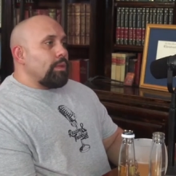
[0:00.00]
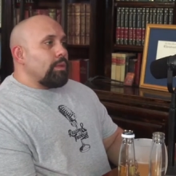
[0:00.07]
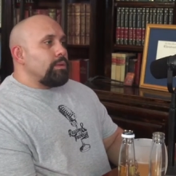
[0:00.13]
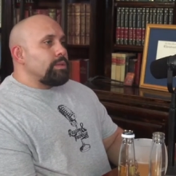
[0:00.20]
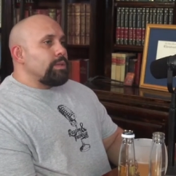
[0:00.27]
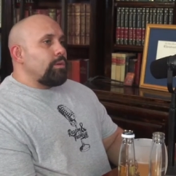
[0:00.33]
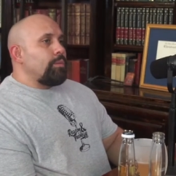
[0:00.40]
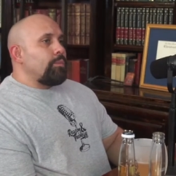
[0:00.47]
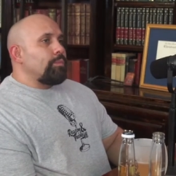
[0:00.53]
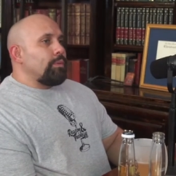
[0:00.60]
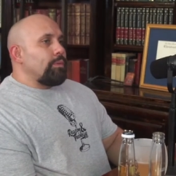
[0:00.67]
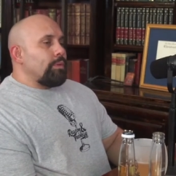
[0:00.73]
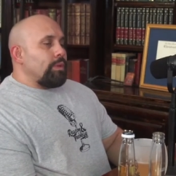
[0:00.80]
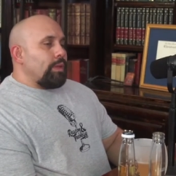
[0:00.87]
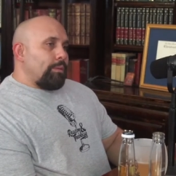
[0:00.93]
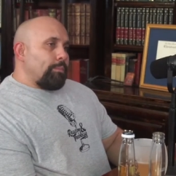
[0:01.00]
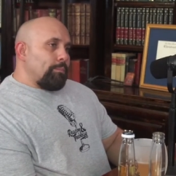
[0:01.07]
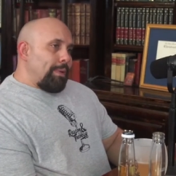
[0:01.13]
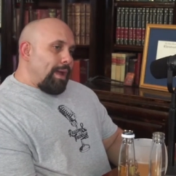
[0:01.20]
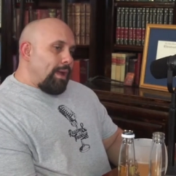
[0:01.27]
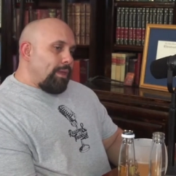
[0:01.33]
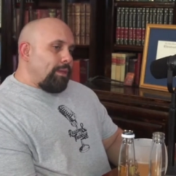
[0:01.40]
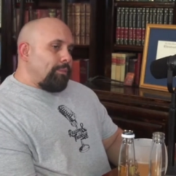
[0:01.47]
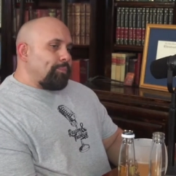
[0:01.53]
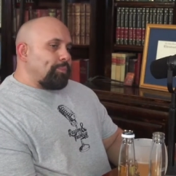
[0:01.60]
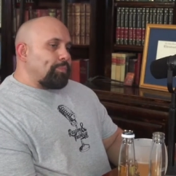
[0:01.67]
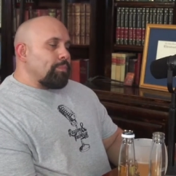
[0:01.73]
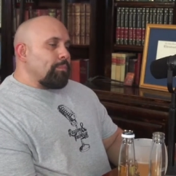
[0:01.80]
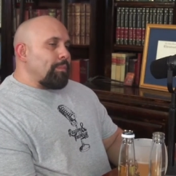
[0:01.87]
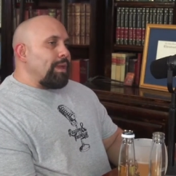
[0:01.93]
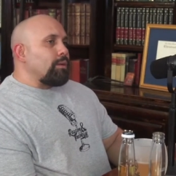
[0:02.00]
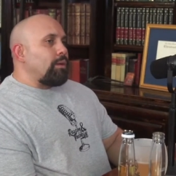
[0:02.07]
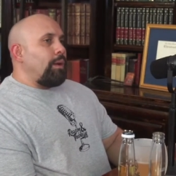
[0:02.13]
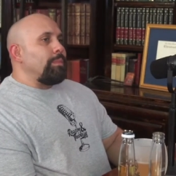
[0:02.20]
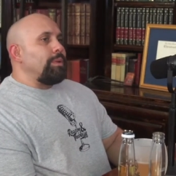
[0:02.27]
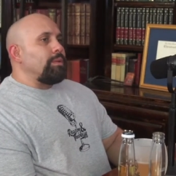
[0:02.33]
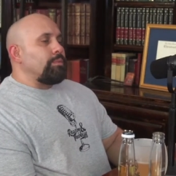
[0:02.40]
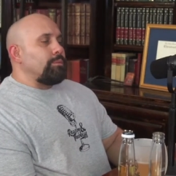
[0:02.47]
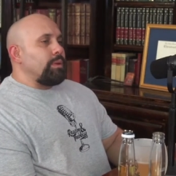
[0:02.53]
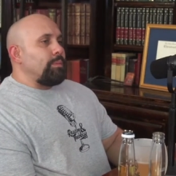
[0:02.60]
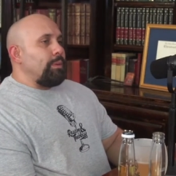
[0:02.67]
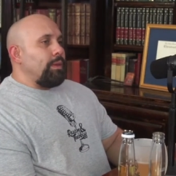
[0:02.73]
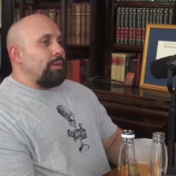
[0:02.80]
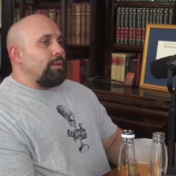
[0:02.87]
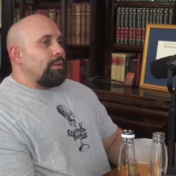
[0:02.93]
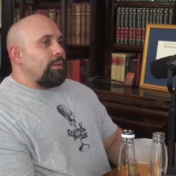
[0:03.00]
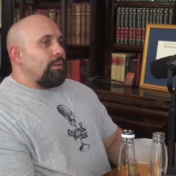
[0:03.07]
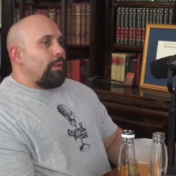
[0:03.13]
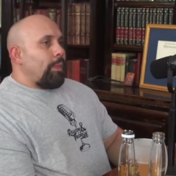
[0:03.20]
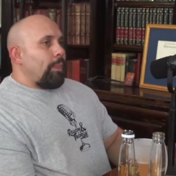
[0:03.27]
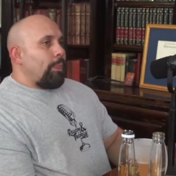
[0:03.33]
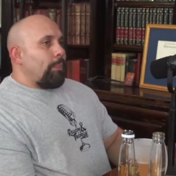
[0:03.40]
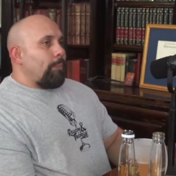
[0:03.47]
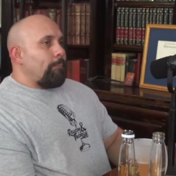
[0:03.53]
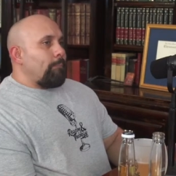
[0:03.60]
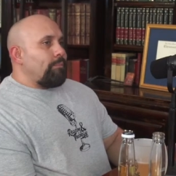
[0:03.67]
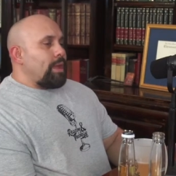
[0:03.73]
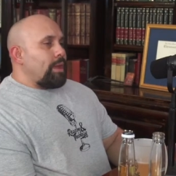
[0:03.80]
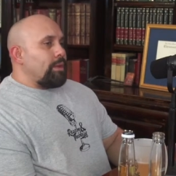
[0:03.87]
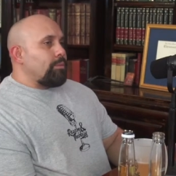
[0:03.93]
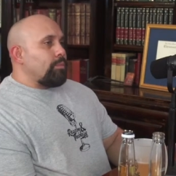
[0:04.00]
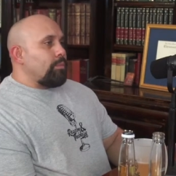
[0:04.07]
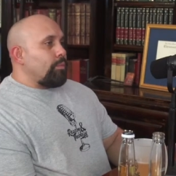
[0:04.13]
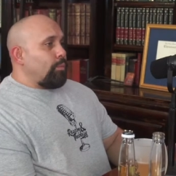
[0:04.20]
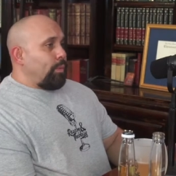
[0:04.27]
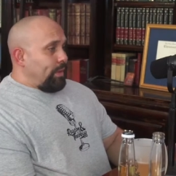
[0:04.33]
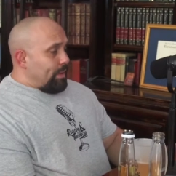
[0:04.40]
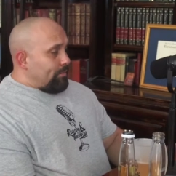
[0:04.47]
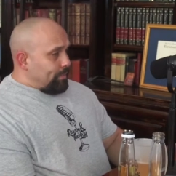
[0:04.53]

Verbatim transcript: So uh, my my comment would be that we have